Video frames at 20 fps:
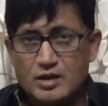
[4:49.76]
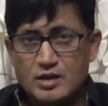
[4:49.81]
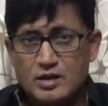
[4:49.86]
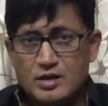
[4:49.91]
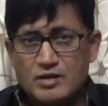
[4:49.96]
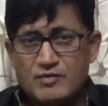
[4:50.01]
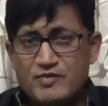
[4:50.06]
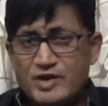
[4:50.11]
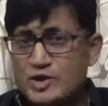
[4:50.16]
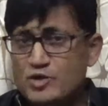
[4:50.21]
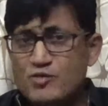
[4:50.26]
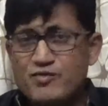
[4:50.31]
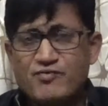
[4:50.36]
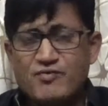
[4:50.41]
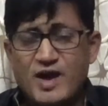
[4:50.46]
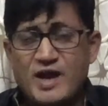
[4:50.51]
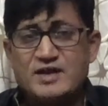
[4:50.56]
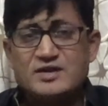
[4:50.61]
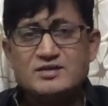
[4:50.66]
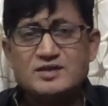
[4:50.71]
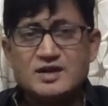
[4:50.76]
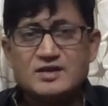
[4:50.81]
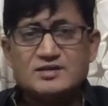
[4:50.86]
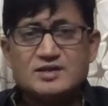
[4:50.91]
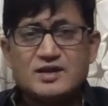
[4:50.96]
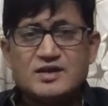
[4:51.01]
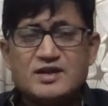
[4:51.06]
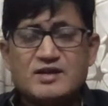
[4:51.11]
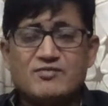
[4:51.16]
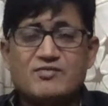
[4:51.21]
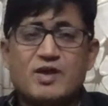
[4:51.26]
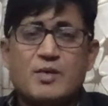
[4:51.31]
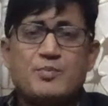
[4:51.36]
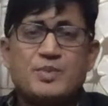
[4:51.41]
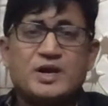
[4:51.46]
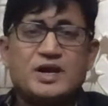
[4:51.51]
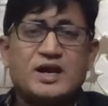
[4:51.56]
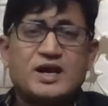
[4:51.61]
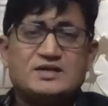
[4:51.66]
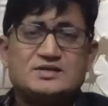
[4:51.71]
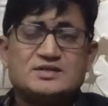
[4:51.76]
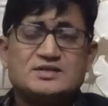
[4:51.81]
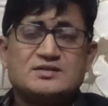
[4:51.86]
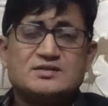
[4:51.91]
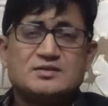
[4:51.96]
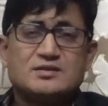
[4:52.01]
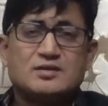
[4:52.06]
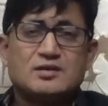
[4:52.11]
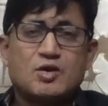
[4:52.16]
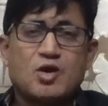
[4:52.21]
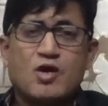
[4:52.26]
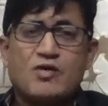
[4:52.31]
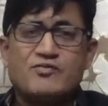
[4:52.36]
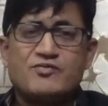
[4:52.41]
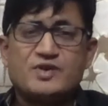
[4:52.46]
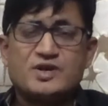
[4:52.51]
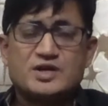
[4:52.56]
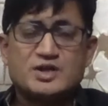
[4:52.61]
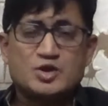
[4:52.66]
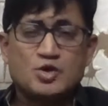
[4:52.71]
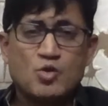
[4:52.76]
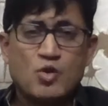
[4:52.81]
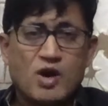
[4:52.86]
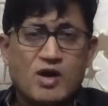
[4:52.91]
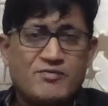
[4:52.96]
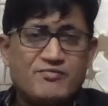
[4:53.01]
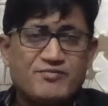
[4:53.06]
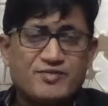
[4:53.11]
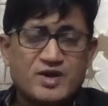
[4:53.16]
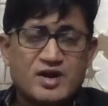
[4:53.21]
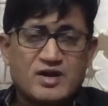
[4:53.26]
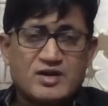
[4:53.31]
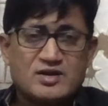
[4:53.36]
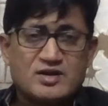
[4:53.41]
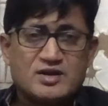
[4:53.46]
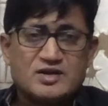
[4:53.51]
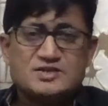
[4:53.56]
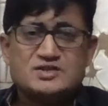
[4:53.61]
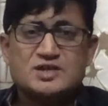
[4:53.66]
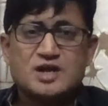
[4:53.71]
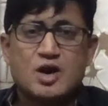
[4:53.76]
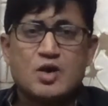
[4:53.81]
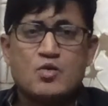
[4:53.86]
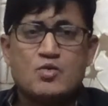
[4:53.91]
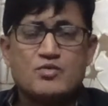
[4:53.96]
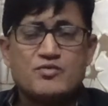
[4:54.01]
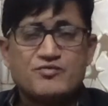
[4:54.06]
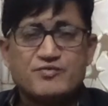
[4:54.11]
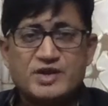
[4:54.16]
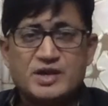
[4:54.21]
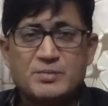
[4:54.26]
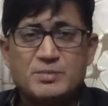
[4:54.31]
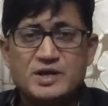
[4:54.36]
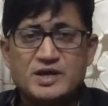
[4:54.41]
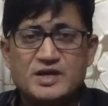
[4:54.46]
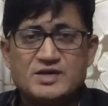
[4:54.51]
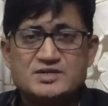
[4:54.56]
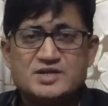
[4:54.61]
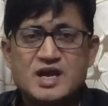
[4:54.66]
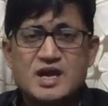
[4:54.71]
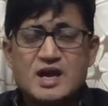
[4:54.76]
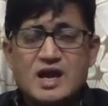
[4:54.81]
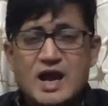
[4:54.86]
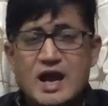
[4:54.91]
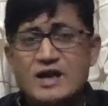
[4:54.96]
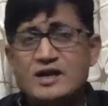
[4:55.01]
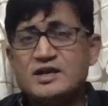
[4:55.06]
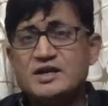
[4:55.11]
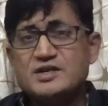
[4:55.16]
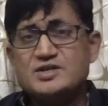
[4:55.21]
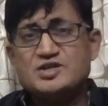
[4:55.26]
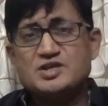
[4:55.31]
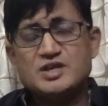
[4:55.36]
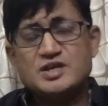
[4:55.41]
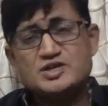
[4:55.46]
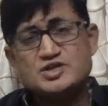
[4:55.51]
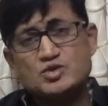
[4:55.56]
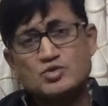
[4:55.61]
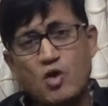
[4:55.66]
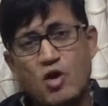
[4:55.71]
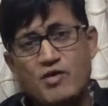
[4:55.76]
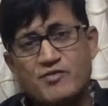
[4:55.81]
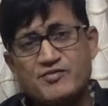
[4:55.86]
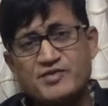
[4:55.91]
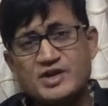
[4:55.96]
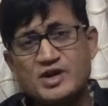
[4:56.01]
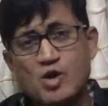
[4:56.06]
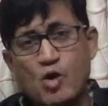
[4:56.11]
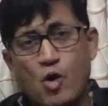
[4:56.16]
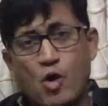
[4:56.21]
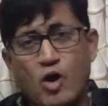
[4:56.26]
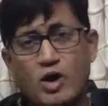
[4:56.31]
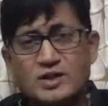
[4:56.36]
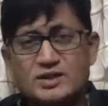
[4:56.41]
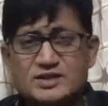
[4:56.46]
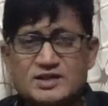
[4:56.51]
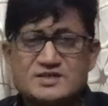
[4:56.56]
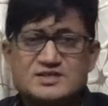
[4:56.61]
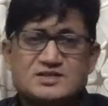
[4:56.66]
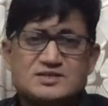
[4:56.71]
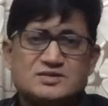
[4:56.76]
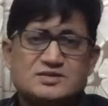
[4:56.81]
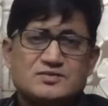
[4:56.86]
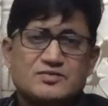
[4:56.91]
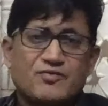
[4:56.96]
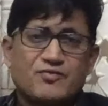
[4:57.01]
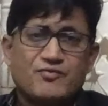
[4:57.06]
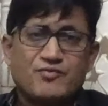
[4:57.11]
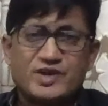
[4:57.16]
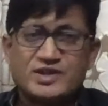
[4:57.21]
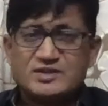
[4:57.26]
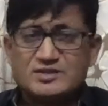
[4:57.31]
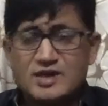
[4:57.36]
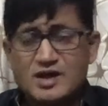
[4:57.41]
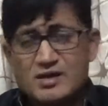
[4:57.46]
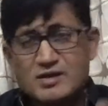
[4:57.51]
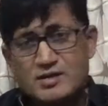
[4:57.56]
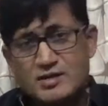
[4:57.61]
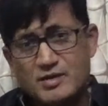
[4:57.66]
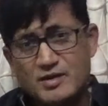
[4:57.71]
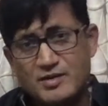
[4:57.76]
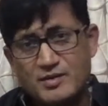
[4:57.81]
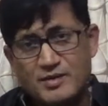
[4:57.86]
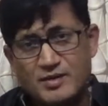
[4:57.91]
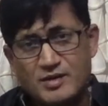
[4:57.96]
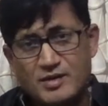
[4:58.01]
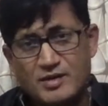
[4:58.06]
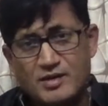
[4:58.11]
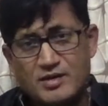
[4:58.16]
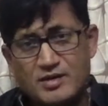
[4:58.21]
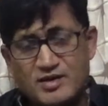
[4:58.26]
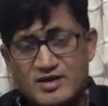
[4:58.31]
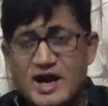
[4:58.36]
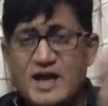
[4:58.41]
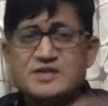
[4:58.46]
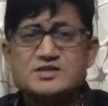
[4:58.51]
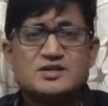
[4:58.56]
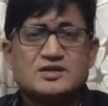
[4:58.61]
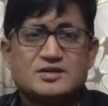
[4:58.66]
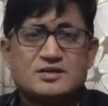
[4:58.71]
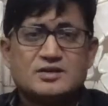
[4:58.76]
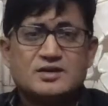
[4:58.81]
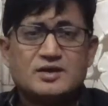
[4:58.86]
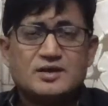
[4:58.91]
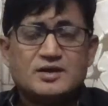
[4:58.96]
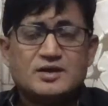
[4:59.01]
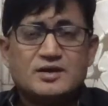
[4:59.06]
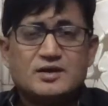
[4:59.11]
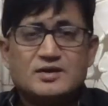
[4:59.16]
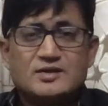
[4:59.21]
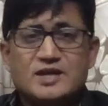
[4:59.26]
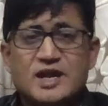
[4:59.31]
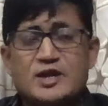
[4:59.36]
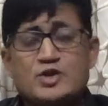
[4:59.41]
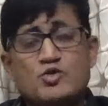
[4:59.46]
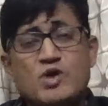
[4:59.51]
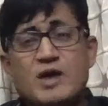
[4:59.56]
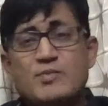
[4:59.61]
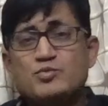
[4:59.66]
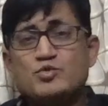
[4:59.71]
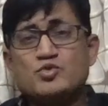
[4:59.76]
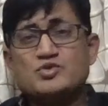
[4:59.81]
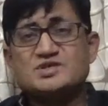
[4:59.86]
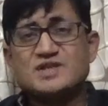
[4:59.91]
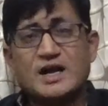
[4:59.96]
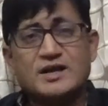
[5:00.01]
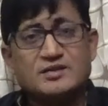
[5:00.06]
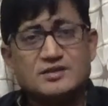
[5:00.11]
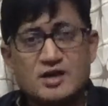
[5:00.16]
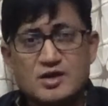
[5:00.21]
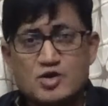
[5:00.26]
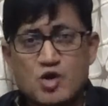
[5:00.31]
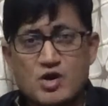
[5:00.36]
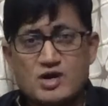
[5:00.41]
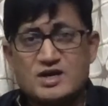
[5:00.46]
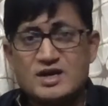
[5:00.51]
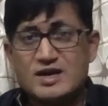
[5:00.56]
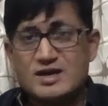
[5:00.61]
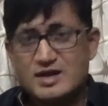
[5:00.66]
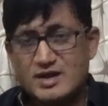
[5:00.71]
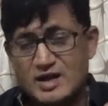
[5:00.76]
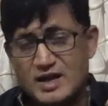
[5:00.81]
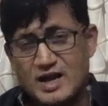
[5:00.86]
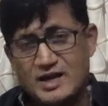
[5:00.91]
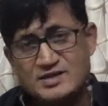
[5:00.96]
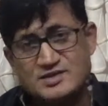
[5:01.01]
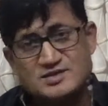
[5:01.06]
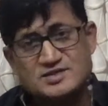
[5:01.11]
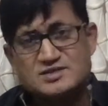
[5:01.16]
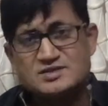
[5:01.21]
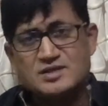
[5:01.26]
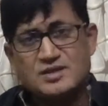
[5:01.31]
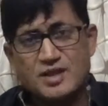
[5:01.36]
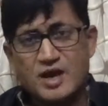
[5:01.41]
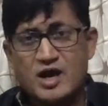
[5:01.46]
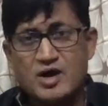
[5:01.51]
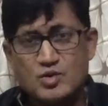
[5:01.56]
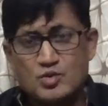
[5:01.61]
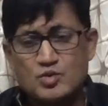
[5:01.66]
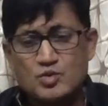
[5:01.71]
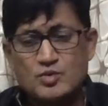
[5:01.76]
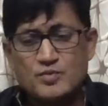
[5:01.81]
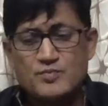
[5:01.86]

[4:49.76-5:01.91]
When you find that the developer has offered you upfront discount, freebies, and he is offering all this with the writer that you have to sign the dotted lines now,